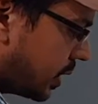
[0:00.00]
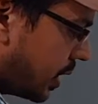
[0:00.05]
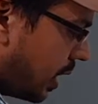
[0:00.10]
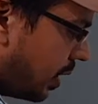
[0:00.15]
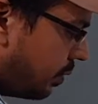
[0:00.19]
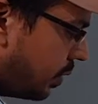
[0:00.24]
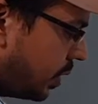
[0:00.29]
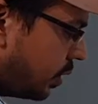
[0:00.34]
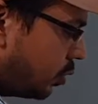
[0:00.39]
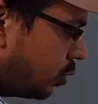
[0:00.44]

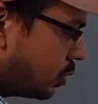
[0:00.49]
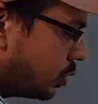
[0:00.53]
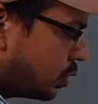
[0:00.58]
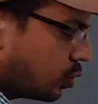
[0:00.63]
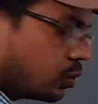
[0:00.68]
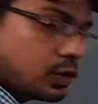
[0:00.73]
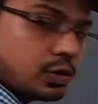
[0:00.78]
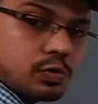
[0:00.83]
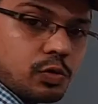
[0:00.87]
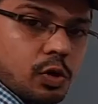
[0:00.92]
Can we use
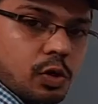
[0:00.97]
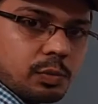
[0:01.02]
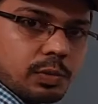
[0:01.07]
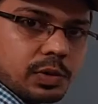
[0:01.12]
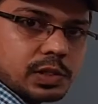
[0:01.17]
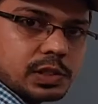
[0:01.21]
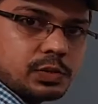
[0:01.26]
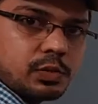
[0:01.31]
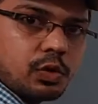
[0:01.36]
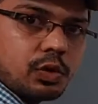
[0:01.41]
those
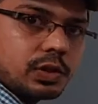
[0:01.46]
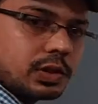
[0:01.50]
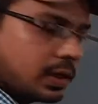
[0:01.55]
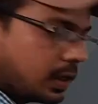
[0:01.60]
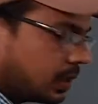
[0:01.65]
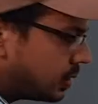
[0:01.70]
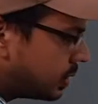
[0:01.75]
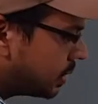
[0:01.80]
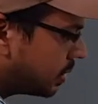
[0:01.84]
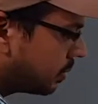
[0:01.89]
formulas for
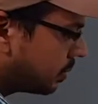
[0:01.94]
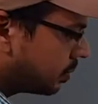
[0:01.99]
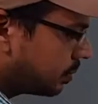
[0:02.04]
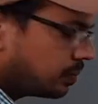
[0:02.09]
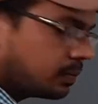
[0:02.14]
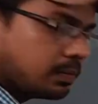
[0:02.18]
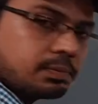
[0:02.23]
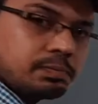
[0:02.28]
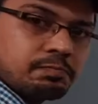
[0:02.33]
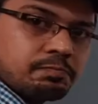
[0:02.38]
this?
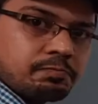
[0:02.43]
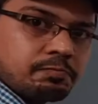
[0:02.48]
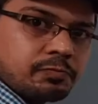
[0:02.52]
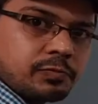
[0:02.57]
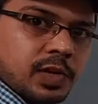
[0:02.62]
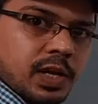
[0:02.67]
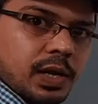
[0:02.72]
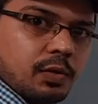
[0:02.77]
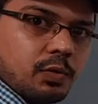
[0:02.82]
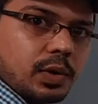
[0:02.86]

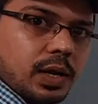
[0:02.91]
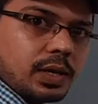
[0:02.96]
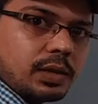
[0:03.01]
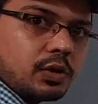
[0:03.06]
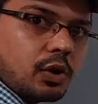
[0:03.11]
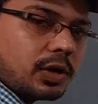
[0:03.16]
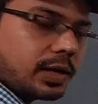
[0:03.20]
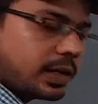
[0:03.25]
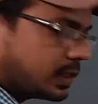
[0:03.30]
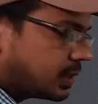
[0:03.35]
Well,
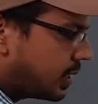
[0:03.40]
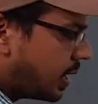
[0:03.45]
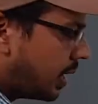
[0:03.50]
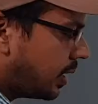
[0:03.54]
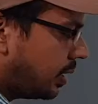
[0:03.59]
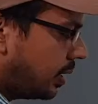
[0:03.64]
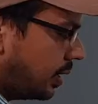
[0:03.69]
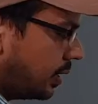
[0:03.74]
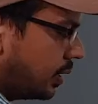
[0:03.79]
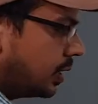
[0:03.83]
not
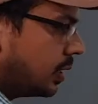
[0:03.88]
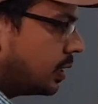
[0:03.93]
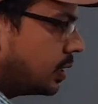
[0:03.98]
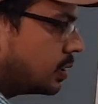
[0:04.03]
exactly.